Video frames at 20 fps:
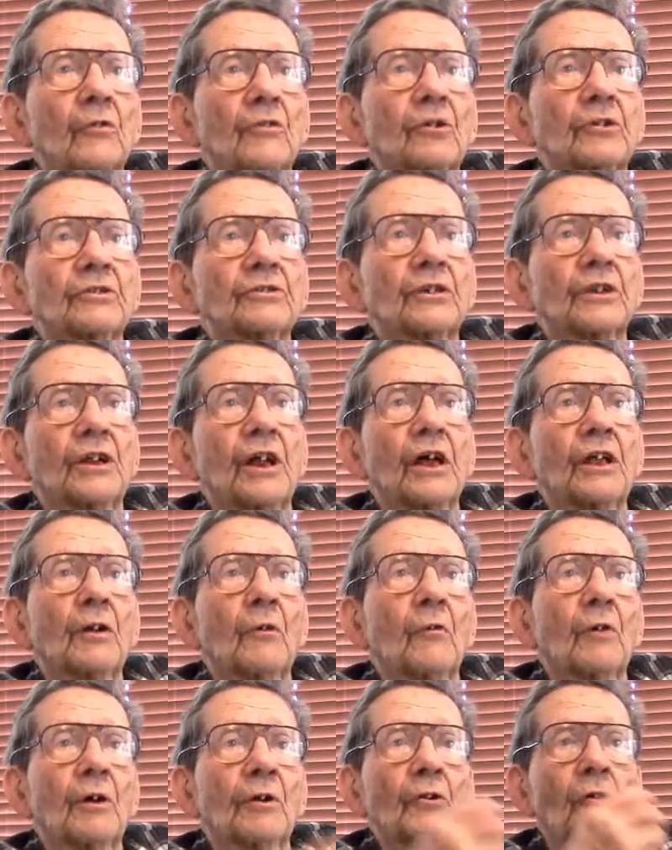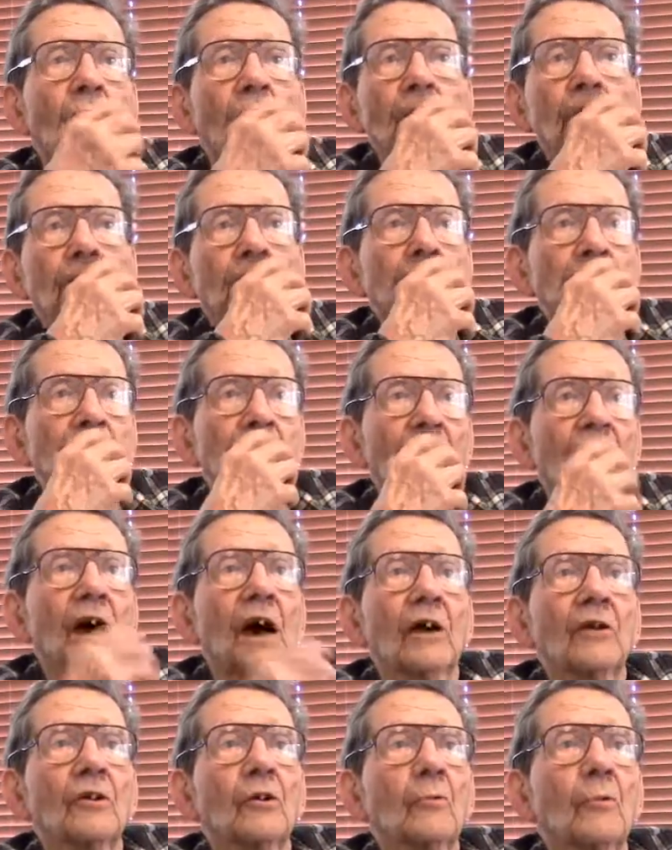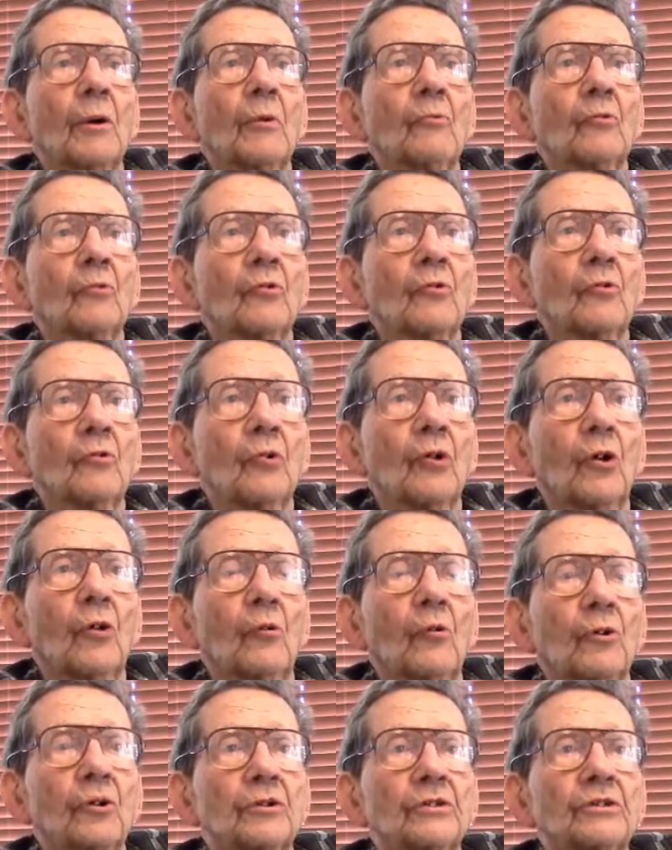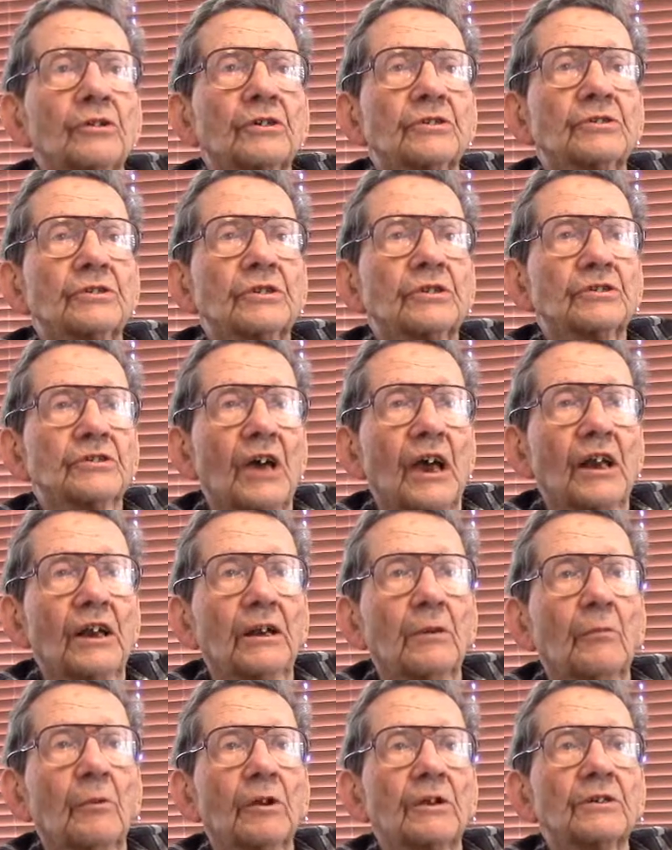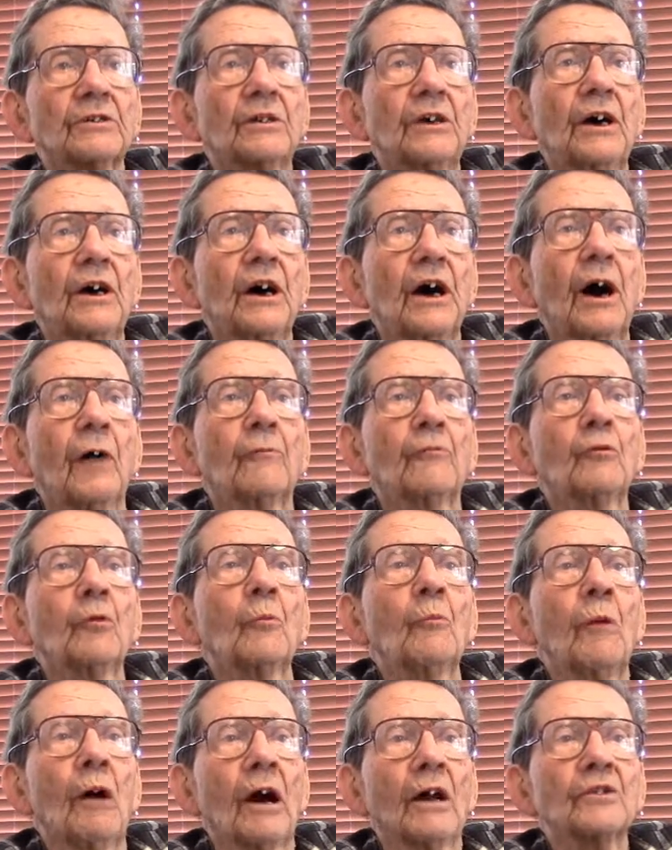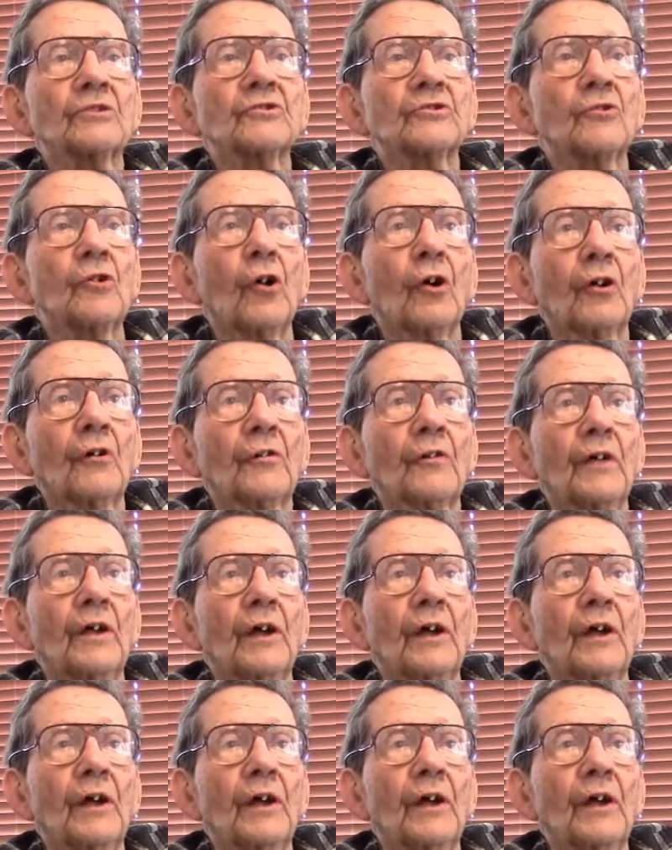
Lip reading: there's another one north of San, I don't remember just exactly, but a few miles north.